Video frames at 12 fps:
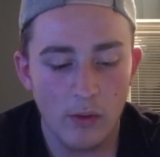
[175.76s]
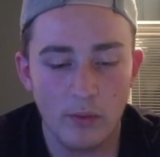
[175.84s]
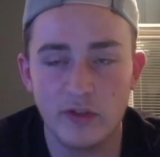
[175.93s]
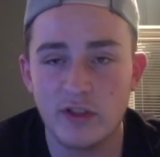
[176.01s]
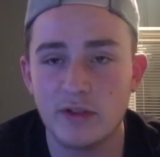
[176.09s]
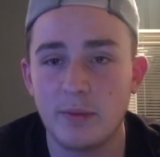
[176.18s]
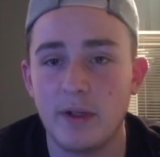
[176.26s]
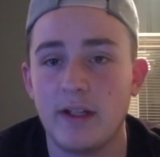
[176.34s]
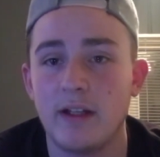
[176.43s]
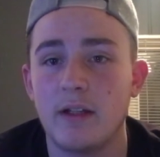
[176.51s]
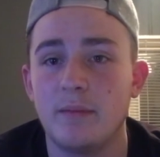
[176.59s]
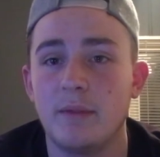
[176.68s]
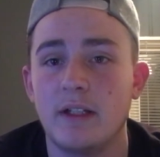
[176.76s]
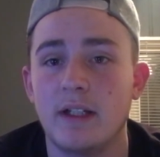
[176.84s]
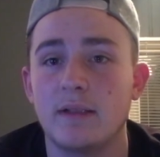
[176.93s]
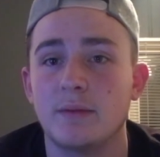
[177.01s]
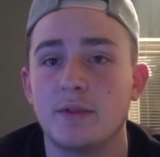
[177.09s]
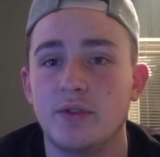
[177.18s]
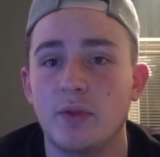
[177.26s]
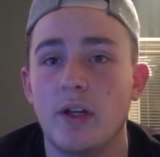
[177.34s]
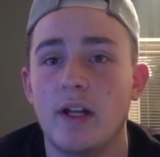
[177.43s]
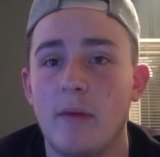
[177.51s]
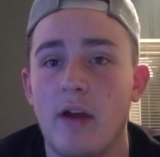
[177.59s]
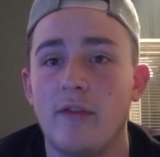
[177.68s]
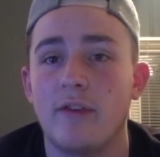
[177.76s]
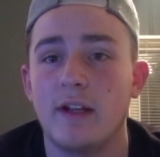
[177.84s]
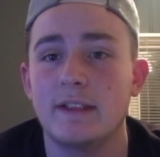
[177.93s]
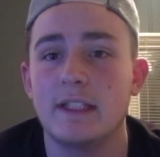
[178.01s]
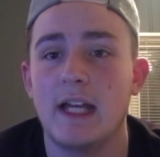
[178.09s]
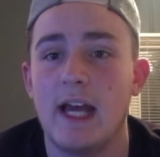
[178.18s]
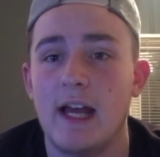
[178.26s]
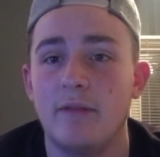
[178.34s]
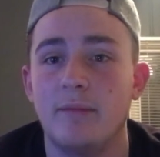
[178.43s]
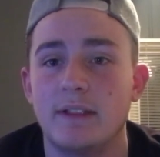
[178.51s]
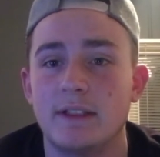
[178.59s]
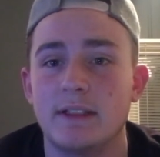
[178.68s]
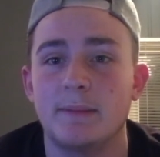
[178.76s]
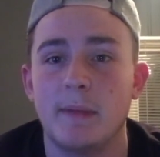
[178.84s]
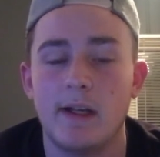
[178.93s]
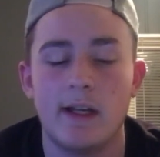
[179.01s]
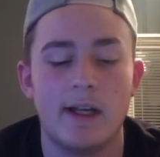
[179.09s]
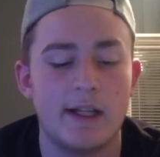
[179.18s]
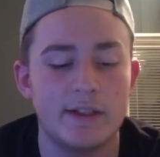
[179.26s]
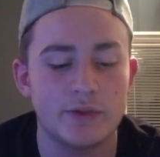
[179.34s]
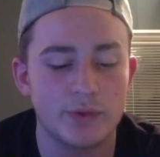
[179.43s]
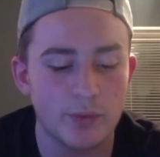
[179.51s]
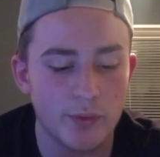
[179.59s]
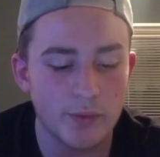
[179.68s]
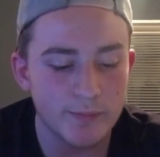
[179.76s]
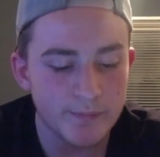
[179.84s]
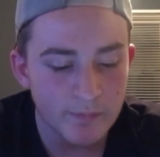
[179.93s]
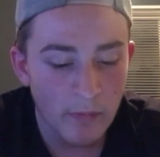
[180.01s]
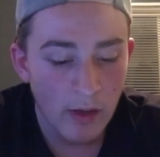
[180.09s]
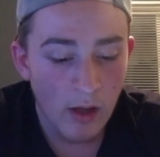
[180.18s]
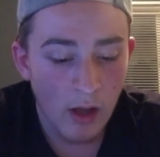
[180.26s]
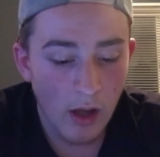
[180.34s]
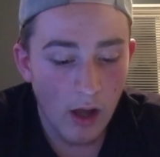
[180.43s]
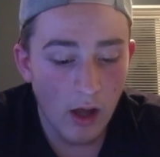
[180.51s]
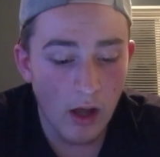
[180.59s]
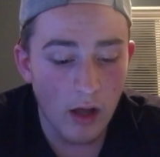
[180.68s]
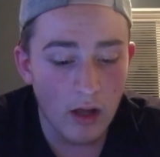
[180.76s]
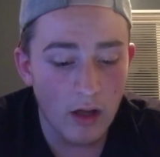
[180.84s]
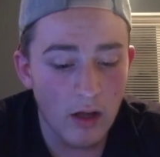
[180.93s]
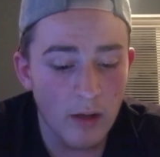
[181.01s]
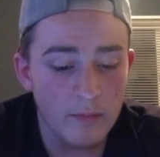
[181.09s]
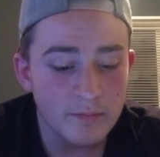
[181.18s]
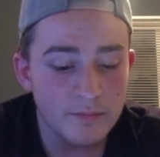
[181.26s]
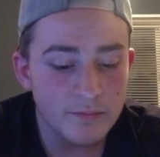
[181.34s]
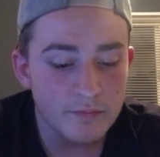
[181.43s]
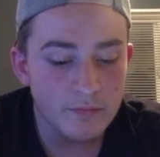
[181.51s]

which is pretty good because majority of my friends have been suspended in school. Um,